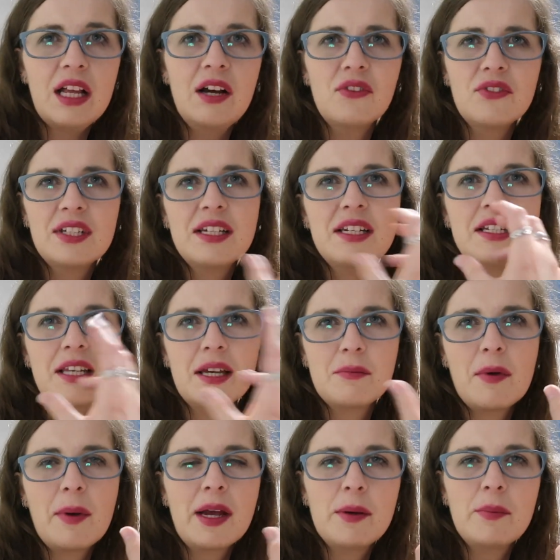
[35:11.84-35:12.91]
obviously I need to take
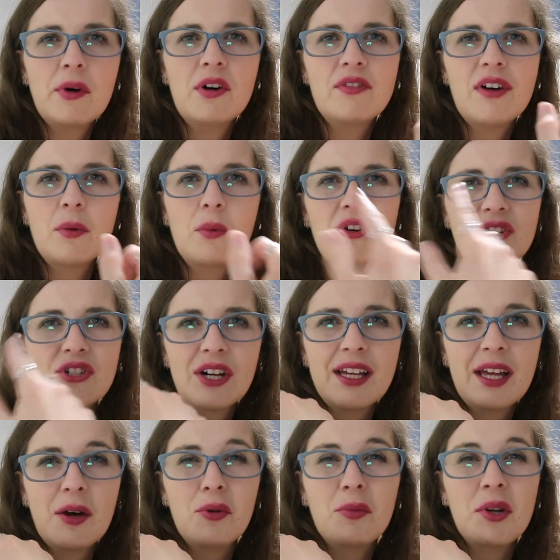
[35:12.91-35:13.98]
my makeup off. I want to try and
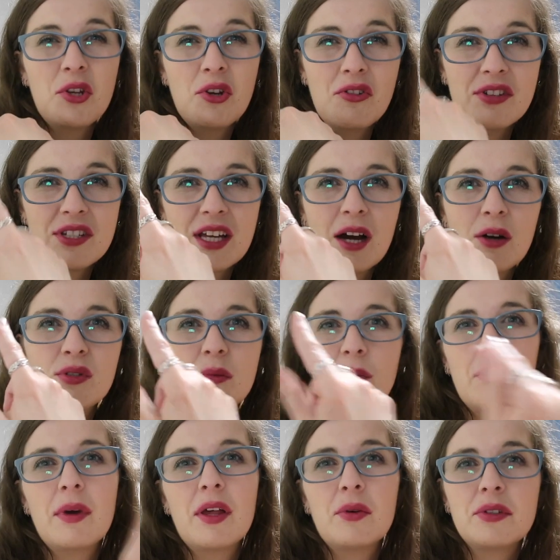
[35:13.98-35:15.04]
get all my earrings out and
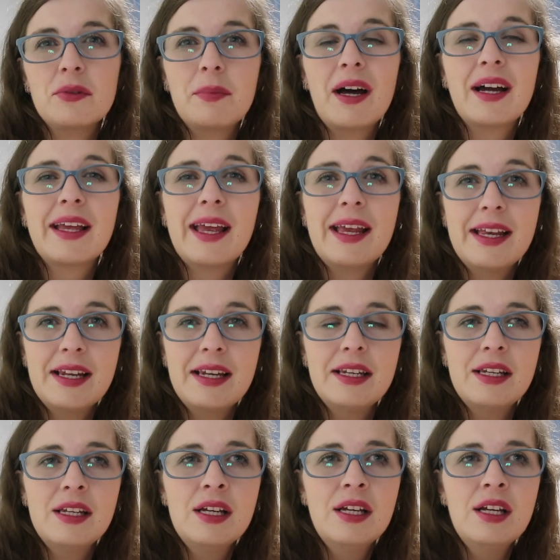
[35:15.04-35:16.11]
put my other ones back in,